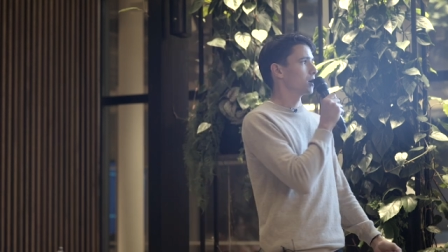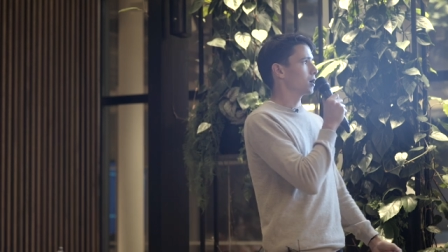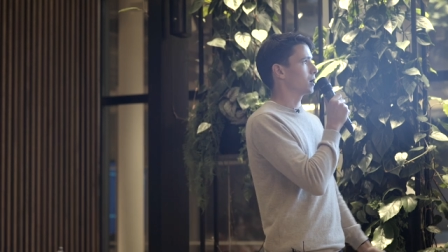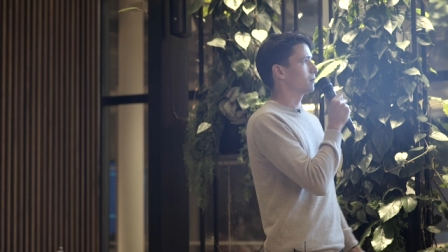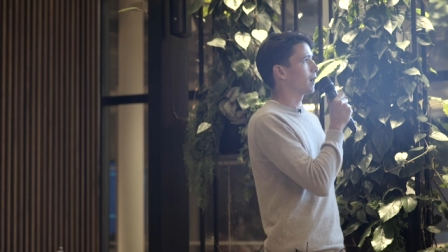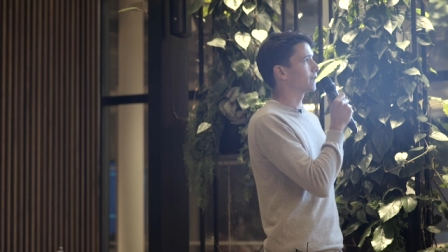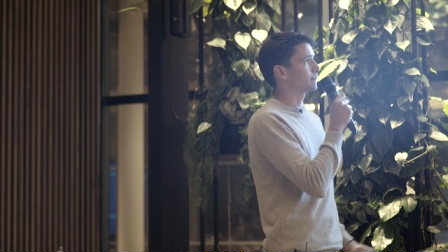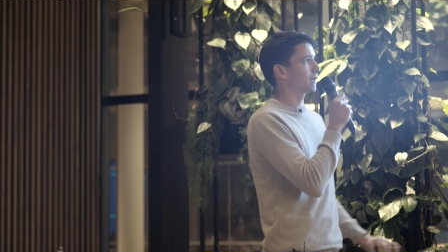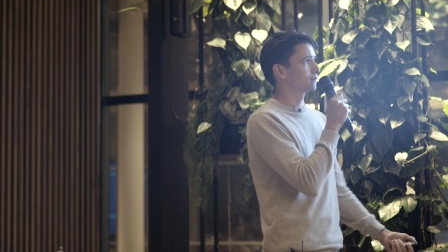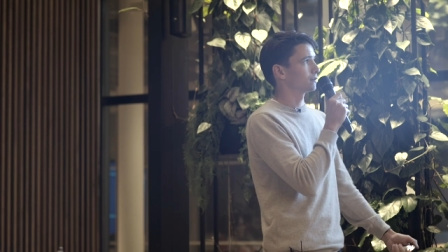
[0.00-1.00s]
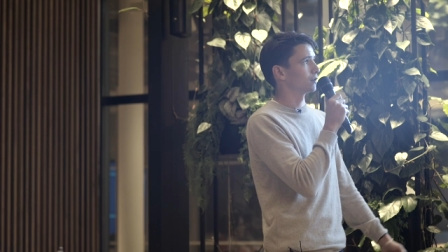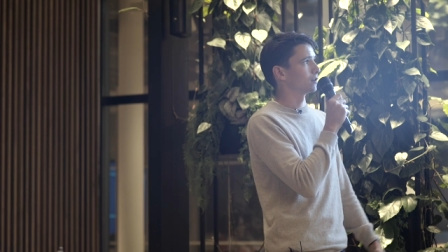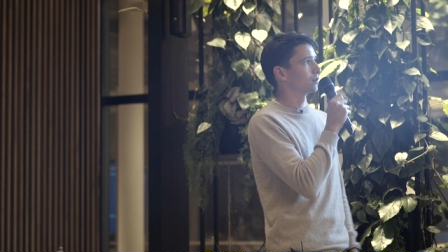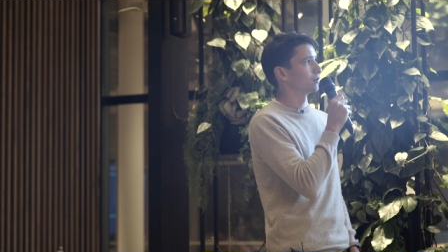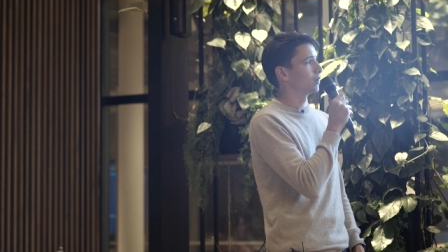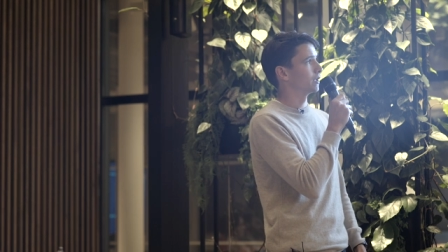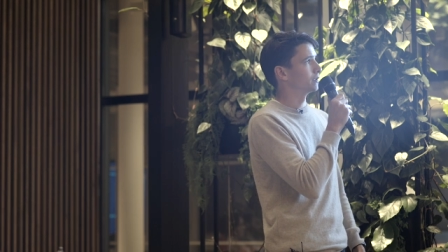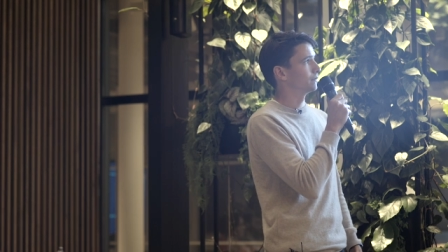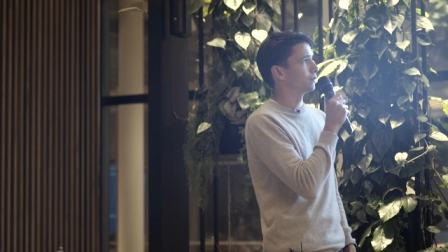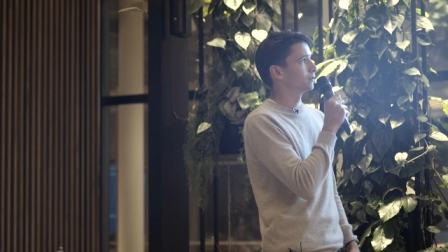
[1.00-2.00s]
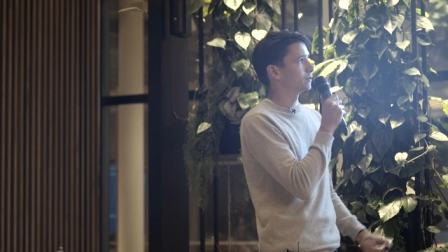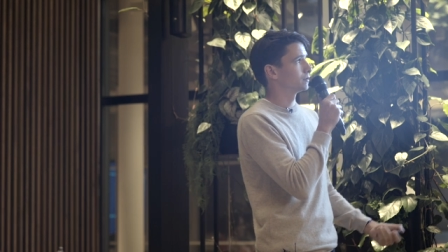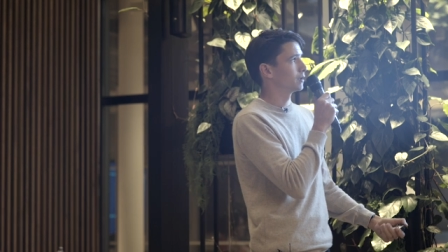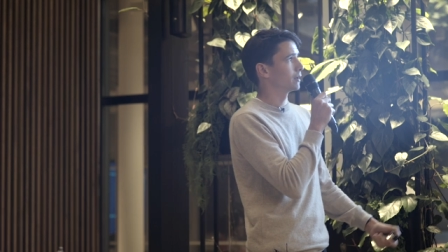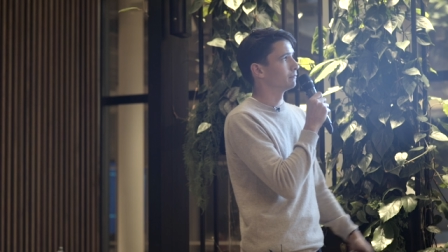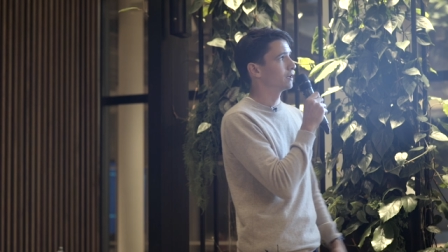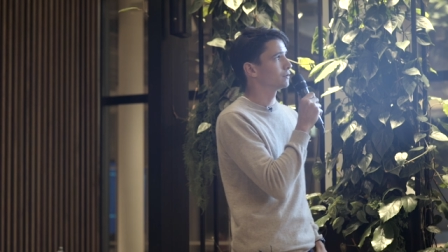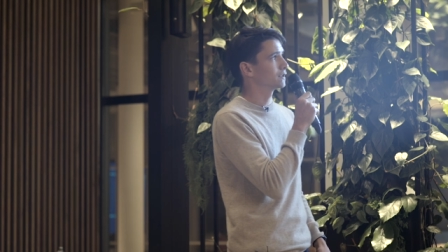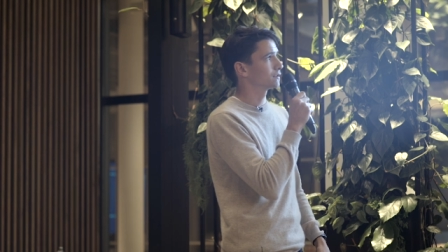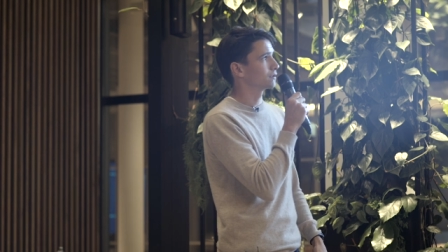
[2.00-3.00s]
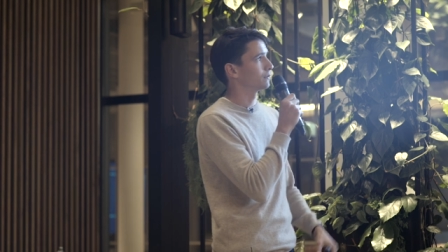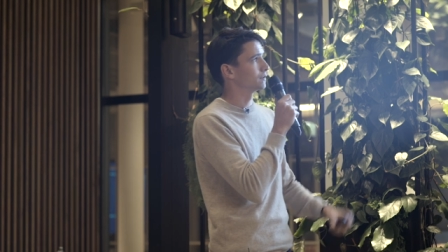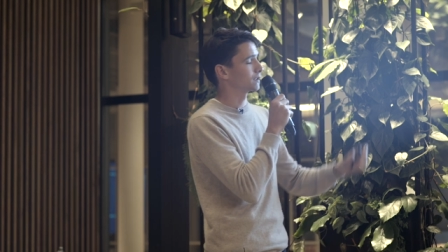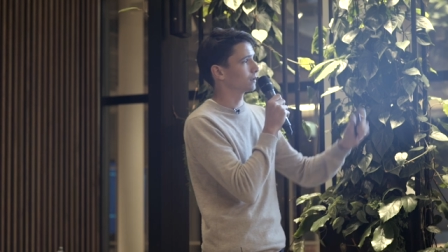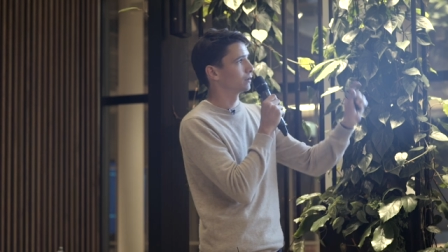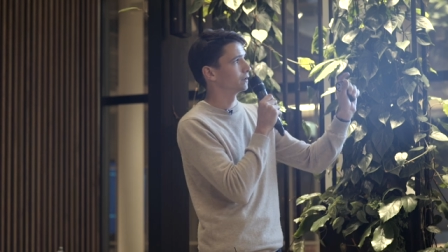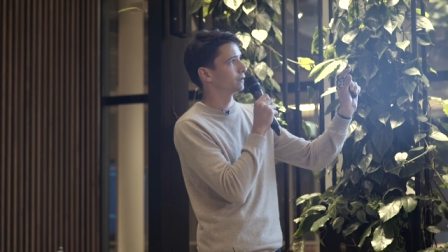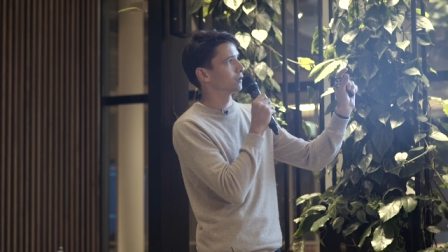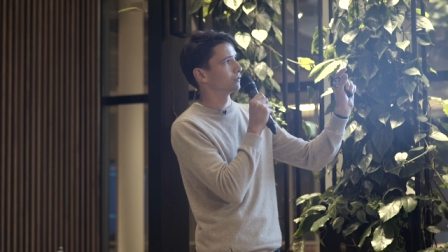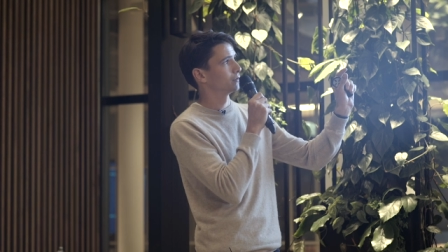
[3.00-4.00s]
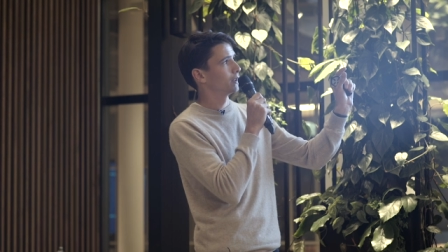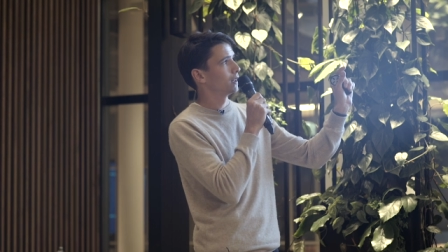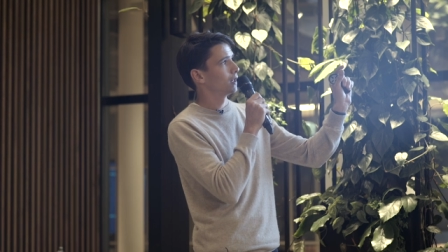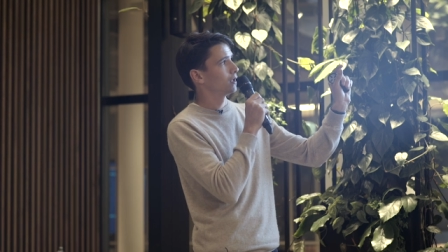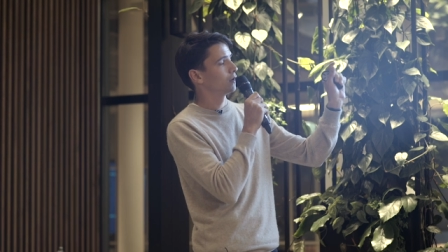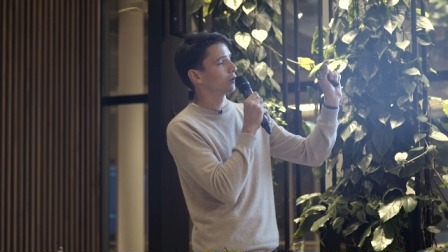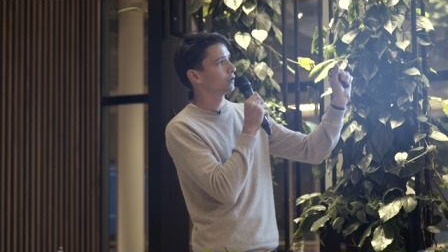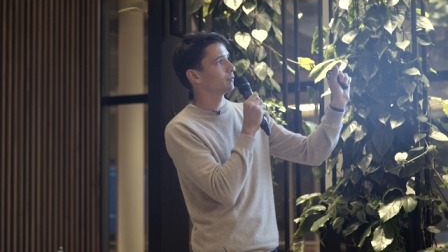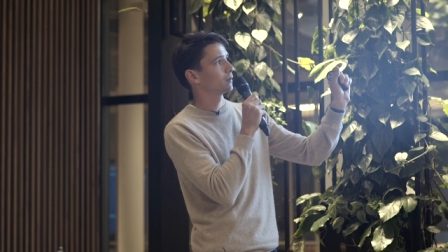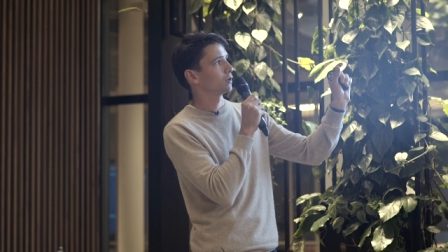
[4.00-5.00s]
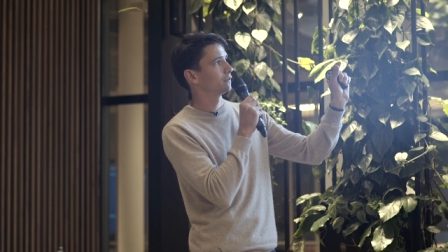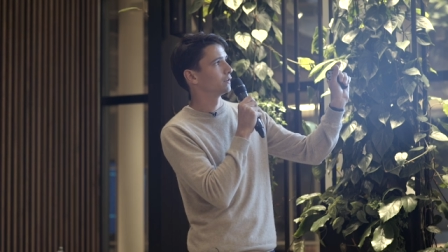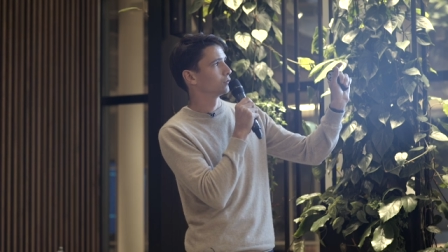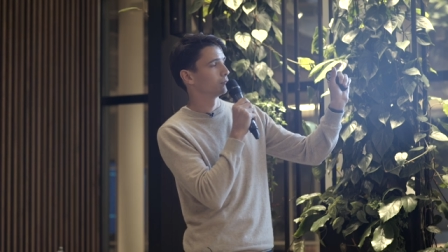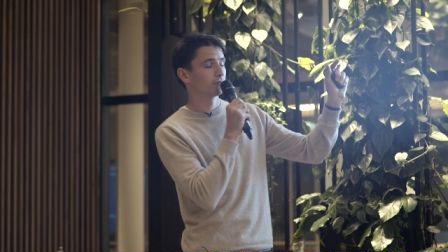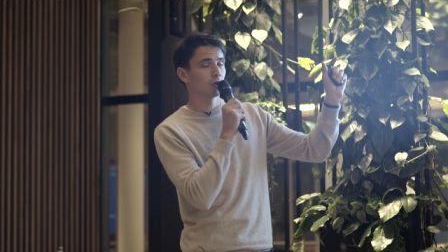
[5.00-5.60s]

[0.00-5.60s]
um, aspects uh, and different yeah, metrics of this rewarded video, uh, random rewarded video.